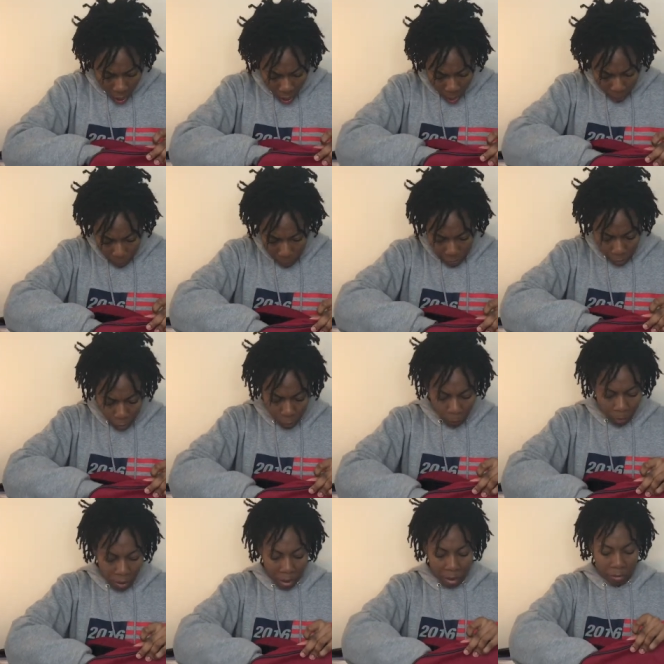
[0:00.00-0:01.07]
Um, here
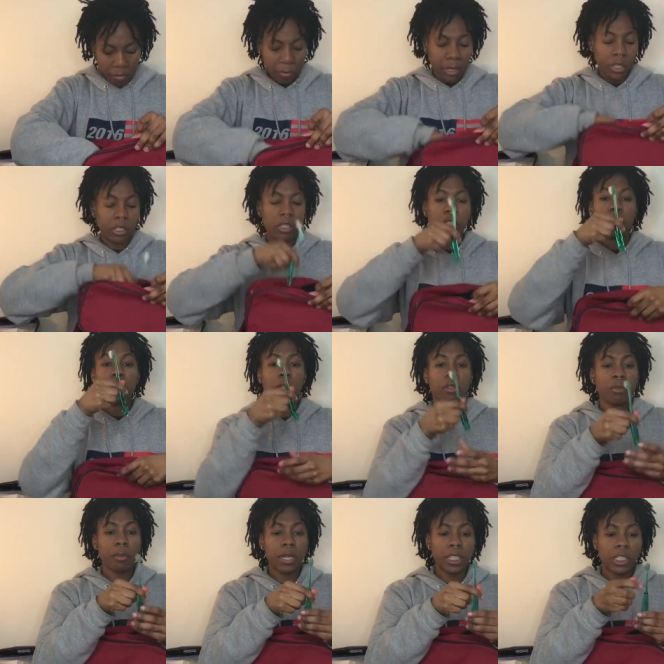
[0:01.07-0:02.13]
we have my
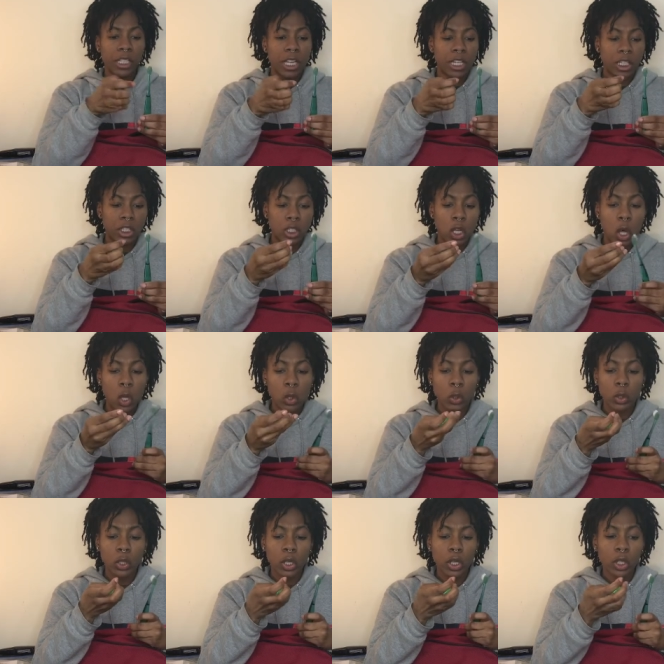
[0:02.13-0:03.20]
toothbrush and its
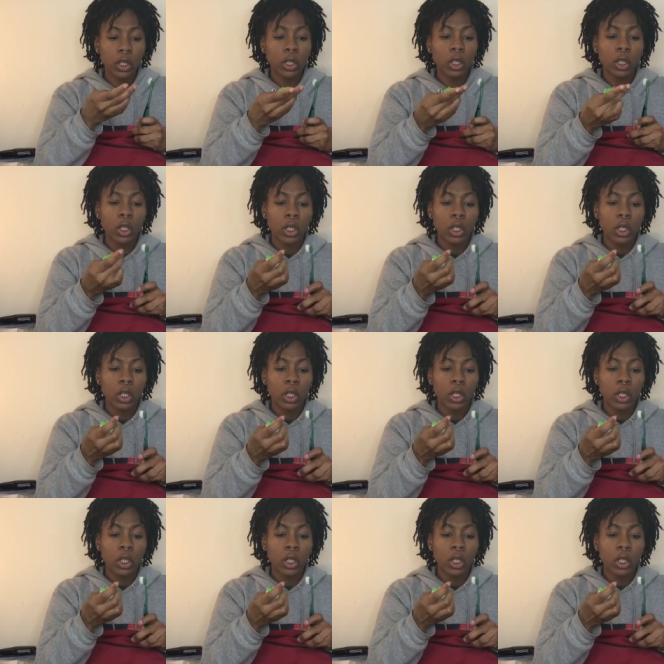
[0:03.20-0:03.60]
holder.